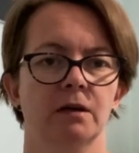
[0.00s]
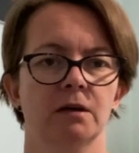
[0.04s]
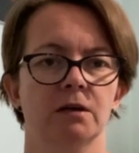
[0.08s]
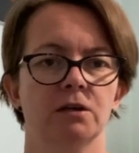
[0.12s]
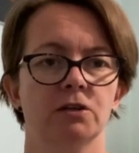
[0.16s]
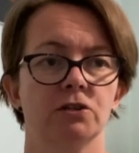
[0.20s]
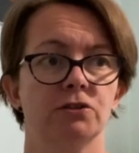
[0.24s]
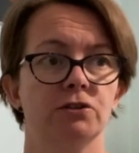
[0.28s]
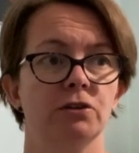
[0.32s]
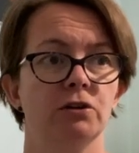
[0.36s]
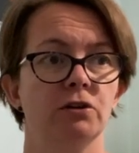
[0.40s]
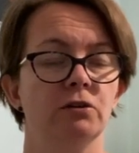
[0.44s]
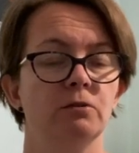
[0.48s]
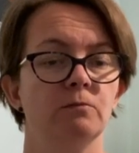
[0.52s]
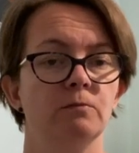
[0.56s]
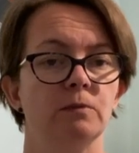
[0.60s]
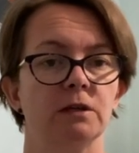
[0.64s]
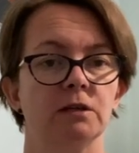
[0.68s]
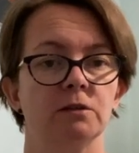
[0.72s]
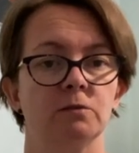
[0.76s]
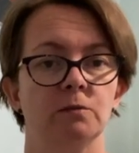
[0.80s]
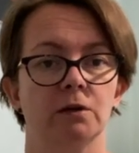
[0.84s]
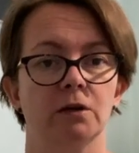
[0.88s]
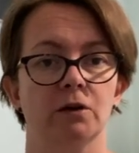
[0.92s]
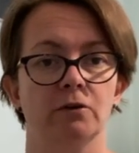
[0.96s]
soon
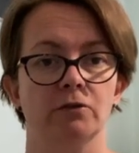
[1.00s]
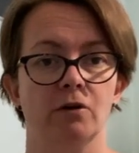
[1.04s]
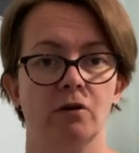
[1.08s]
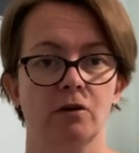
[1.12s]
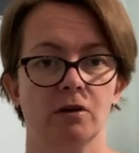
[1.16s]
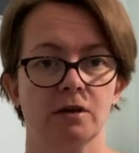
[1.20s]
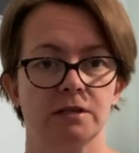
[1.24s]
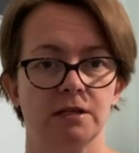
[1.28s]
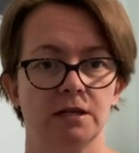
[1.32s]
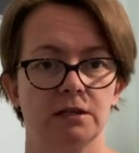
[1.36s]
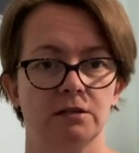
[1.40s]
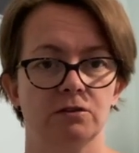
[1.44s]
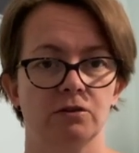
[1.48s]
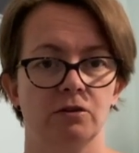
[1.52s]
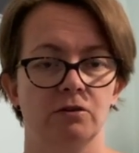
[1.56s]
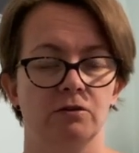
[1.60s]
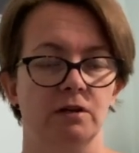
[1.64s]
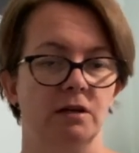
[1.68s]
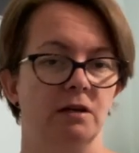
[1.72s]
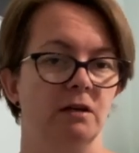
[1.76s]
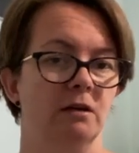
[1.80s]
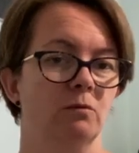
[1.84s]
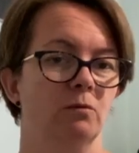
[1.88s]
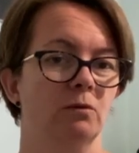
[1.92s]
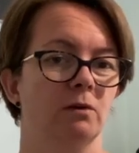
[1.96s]
because we go on holiday soon
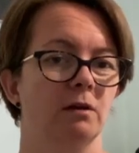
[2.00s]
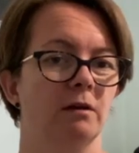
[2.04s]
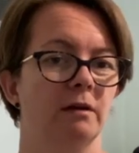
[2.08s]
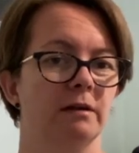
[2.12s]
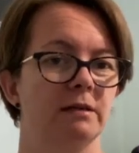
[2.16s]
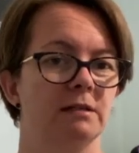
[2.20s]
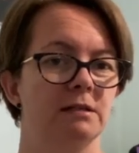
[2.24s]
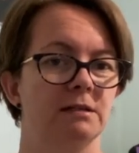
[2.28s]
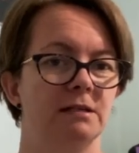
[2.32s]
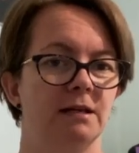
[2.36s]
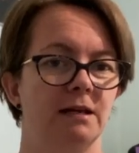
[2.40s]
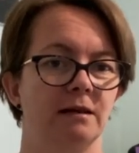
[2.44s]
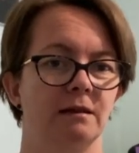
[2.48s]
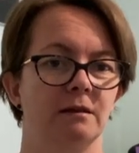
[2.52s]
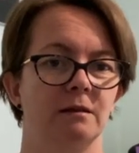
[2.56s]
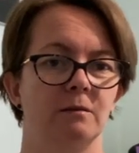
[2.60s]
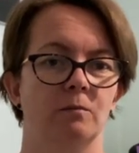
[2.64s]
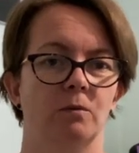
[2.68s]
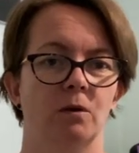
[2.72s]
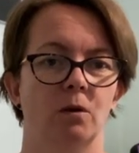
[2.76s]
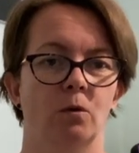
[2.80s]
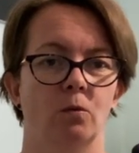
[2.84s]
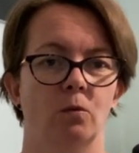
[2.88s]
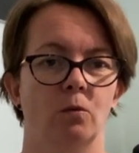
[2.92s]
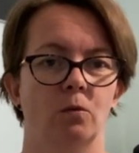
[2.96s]
and I would like to take
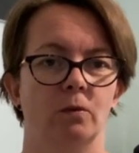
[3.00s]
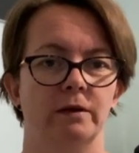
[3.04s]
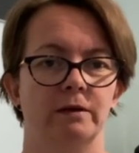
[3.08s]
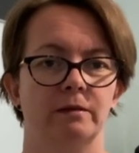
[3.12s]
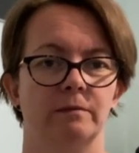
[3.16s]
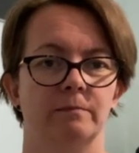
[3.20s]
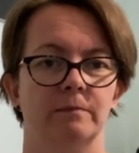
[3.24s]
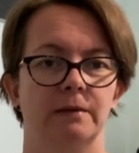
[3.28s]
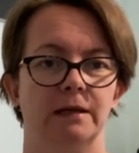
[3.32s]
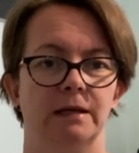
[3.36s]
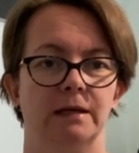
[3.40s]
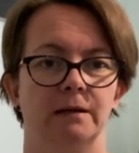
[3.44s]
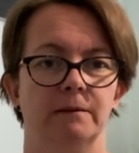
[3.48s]
them with me.